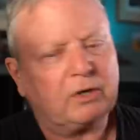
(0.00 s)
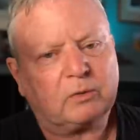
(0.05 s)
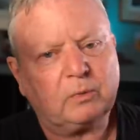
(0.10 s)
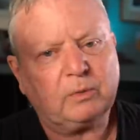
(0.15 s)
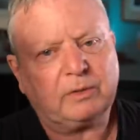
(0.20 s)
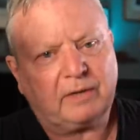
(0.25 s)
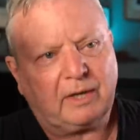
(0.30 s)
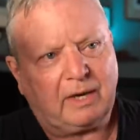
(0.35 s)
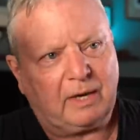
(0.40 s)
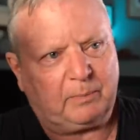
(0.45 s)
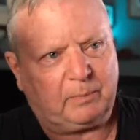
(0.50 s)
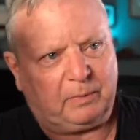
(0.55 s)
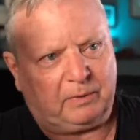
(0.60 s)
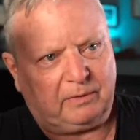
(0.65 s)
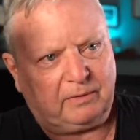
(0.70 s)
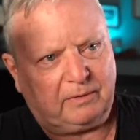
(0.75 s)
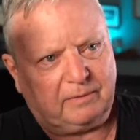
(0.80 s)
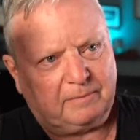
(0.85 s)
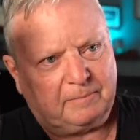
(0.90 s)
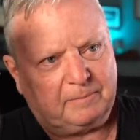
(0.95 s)
would
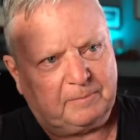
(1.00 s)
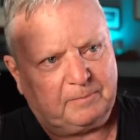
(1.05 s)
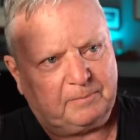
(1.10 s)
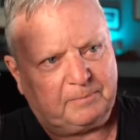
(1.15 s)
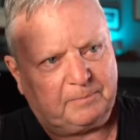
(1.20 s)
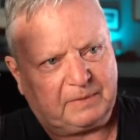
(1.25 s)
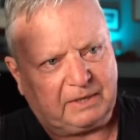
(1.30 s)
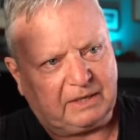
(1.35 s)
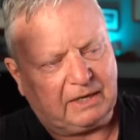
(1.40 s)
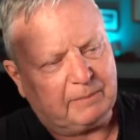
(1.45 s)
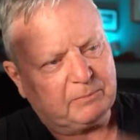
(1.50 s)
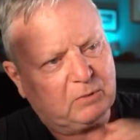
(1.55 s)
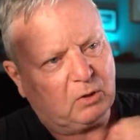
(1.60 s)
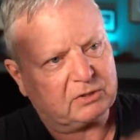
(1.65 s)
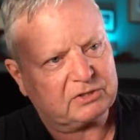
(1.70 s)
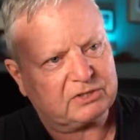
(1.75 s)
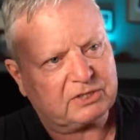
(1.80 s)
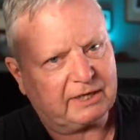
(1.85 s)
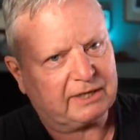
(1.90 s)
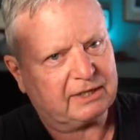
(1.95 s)
happen, and I'm
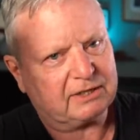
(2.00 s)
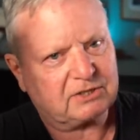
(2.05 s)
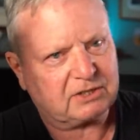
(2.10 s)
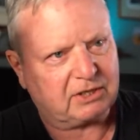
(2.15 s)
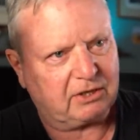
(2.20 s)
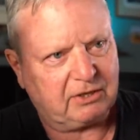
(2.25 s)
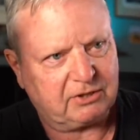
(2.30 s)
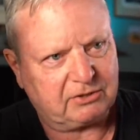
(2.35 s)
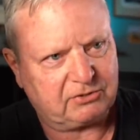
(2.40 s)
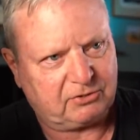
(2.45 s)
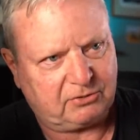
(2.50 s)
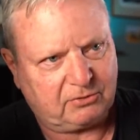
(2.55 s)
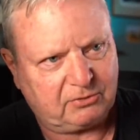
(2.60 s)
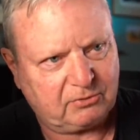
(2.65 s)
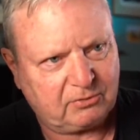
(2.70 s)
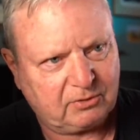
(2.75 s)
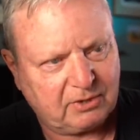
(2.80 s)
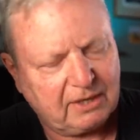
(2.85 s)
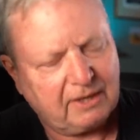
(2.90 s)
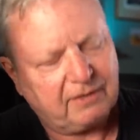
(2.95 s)
not saying it's going to,
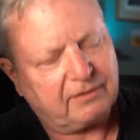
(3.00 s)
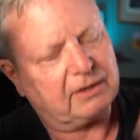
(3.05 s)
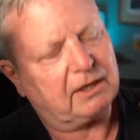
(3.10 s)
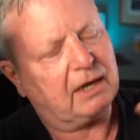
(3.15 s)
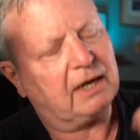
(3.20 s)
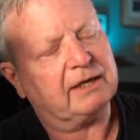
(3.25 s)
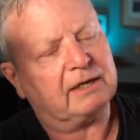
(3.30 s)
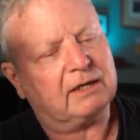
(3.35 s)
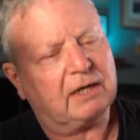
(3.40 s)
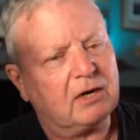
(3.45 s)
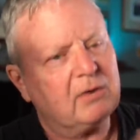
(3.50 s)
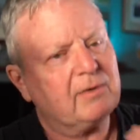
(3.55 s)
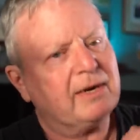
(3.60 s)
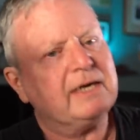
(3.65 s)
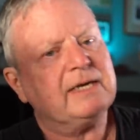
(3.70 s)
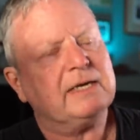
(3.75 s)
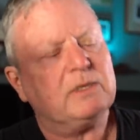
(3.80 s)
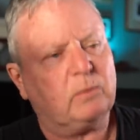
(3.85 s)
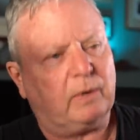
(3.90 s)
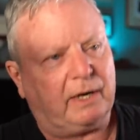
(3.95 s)
that I go
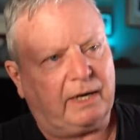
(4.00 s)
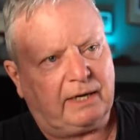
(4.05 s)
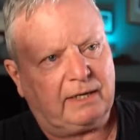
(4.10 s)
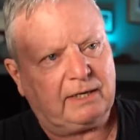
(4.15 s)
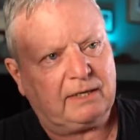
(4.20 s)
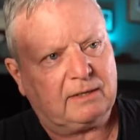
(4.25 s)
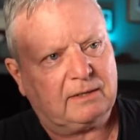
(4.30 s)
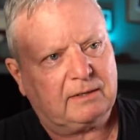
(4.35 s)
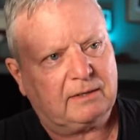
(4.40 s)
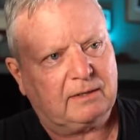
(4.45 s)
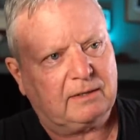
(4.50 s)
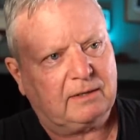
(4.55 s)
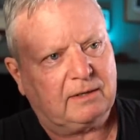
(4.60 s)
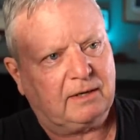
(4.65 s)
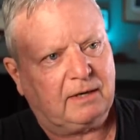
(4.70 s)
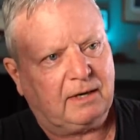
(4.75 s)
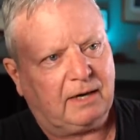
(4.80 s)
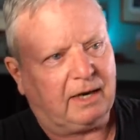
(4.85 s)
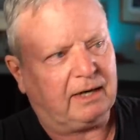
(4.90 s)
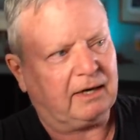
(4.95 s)
anyway
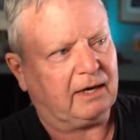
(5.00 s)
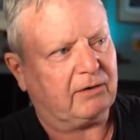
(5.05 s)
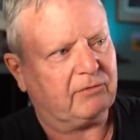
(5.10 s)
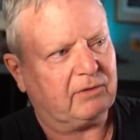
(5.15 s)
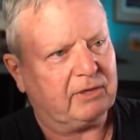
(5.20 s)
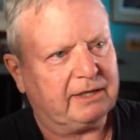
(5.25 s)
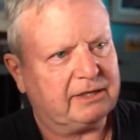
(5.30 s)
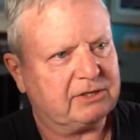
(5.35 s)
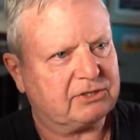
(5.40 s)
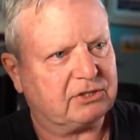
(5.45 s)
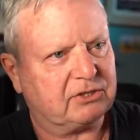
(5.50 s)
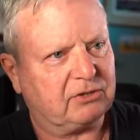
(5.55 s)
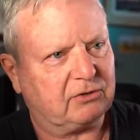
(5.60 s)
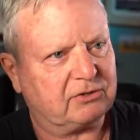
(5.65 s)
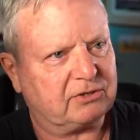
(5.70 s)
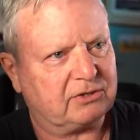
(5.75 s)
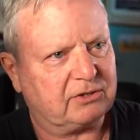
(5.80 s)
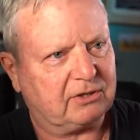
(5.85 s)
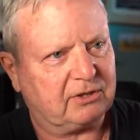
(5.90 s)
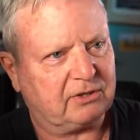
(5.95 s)
and I release it
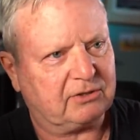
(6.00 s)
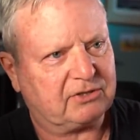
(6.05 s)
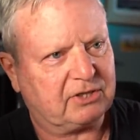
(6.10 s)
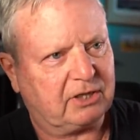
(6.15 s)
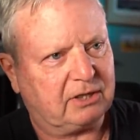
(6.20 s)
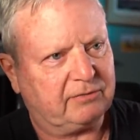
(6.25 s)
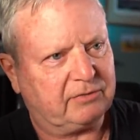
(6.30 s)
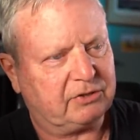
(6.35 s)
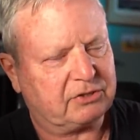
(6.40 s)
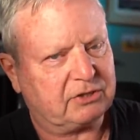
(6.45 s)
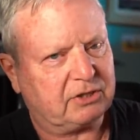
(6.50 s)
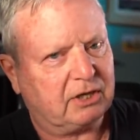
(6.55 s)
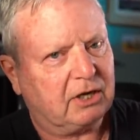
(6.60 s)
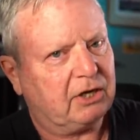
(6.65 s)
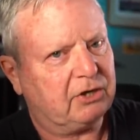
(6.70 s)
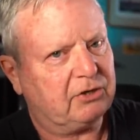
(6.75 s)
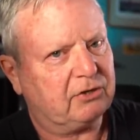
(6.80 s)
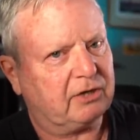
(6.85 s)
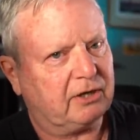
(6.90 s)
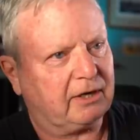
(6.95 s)
on television. Are
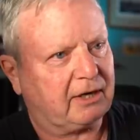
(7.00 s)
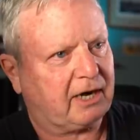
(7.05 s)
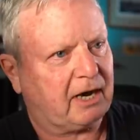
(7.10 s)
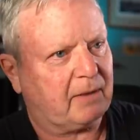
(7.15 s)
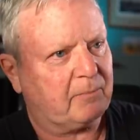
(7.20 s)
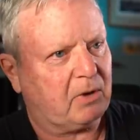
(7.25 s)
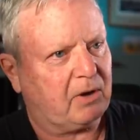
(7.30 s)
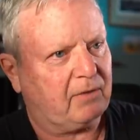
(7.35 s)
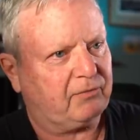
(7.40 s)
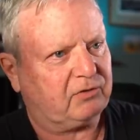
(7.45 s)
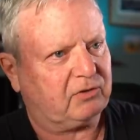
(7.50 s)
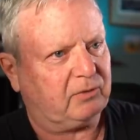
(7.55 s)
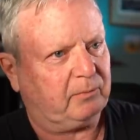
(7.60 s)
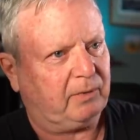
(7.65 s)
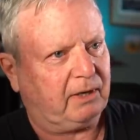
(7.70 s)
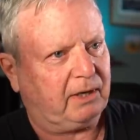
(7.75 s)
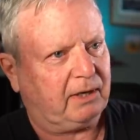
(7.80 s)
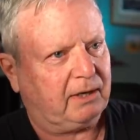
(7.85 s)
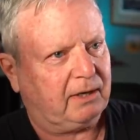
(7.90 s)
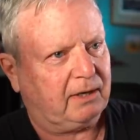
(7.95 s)
you going to come after
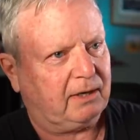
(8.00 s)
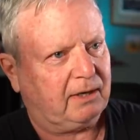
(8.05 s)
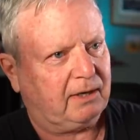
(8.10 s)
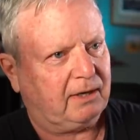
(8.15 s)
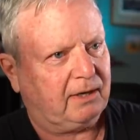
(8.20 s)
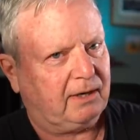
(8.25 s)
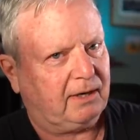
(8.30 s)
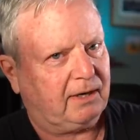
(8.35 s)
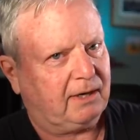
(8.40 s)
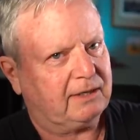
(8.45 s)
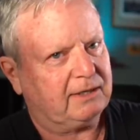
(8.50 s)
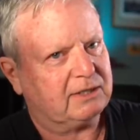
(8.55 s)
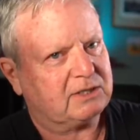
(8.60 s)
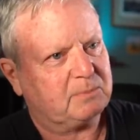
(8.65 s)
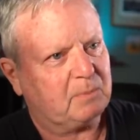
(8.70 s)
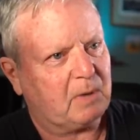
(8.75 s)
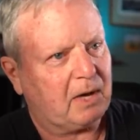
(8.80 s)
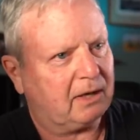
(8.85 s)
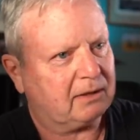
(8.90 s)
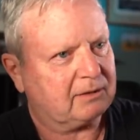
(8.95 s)
me? And he
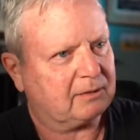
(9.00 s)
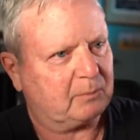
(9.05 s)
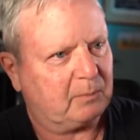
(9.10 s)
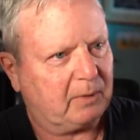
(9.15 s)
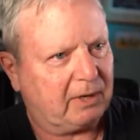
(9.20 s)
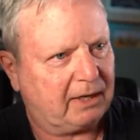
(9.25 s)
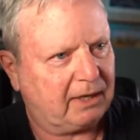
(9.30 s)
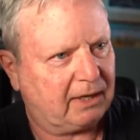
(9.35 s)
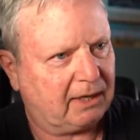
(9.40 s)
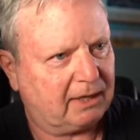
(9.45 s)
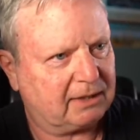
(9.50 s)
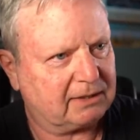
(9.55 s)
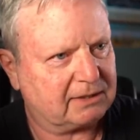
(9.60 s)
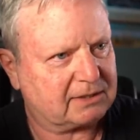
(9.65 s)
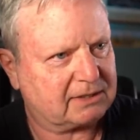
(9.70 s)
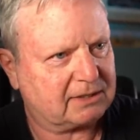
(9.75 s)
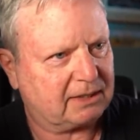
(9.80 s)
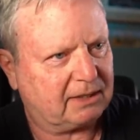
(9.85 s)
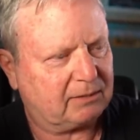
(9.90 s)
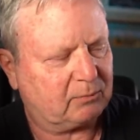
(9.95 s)
smiled at me and
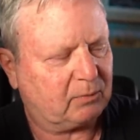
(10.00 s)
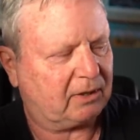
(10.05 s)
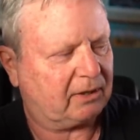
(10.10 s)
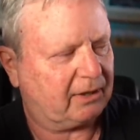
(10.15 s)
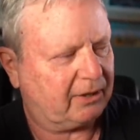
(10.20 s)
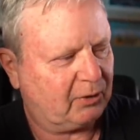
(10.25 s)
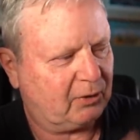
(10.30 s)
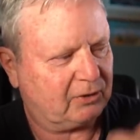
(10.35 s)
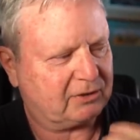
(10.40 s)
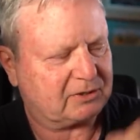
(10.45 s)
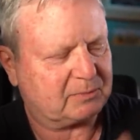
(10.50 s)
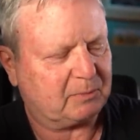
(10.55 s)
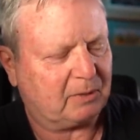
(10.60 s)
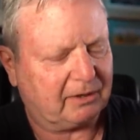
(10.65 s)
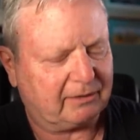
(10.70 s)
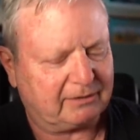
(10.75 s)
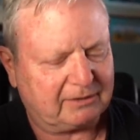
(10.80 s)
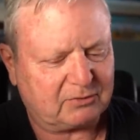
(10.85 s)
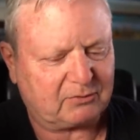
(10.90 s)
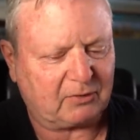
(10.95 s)
said, well, I heard the smile
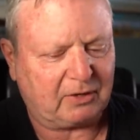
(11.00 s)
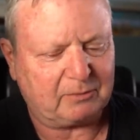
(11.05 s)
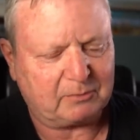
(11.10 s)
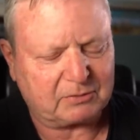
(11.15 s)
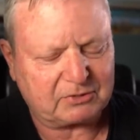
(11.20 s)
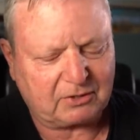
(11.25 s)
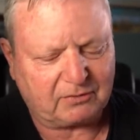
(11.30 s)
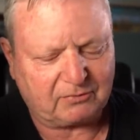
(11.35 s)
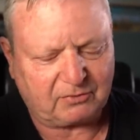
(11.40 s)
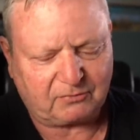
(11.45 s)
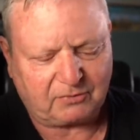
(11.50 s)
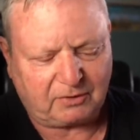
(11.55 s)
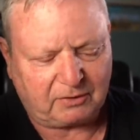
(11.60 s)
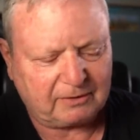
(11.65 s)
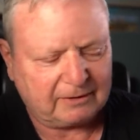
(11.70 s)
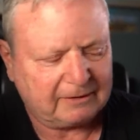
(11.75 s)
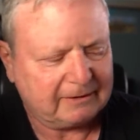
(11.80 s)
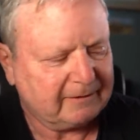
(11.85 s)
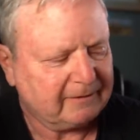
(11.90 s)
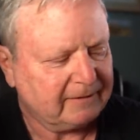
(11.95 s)
on his phone. It was over the phone.
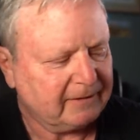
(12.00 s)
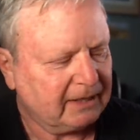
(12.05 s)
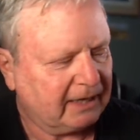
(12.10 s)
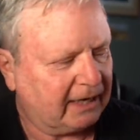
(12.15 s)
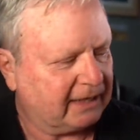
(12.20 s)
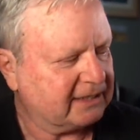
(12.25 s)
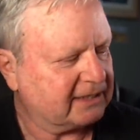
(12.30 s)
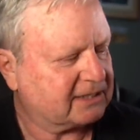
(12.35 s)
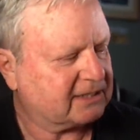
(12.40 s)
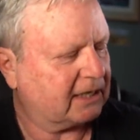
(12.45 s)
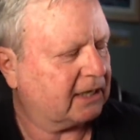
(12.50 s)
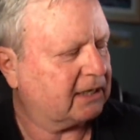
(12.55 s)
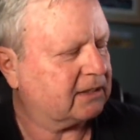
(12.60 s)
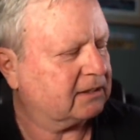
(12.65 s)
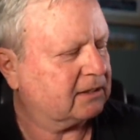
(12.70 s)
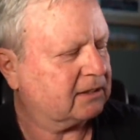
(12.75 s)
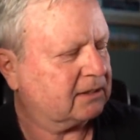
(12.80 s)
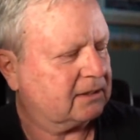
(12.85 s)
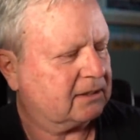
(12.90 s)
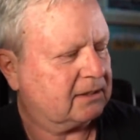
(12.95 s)
And he said,
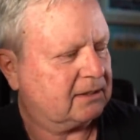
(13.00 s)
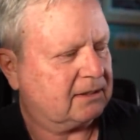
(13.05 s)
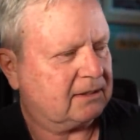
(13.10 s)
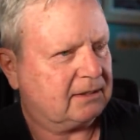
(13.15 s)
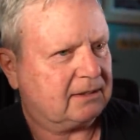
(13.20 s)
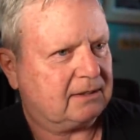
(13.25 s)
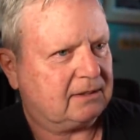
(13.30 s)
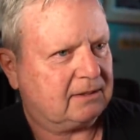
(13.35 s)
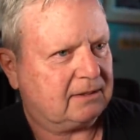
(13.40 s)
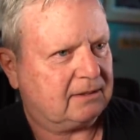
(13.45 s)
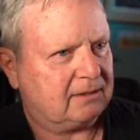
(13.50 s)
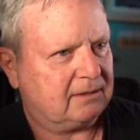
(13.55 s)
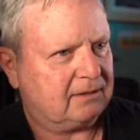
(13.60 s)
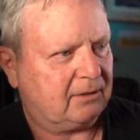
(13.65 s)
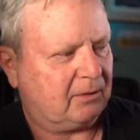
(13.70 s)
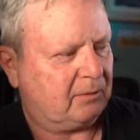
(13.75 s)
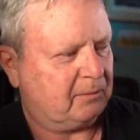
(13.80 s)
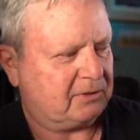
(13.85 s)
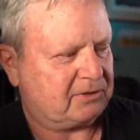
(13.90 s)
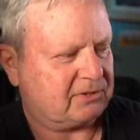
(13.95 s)

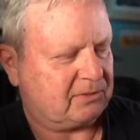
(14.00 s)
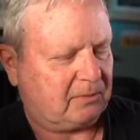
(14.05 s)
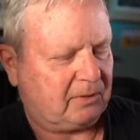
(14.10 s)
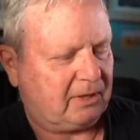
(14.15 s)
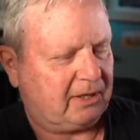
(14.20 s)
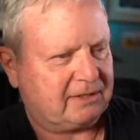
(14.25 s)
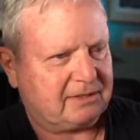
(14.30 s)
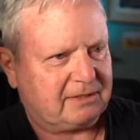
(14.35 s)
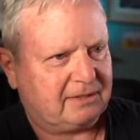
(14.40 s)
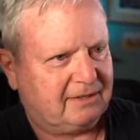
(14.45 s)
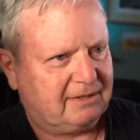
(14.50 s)
no, Mr. White,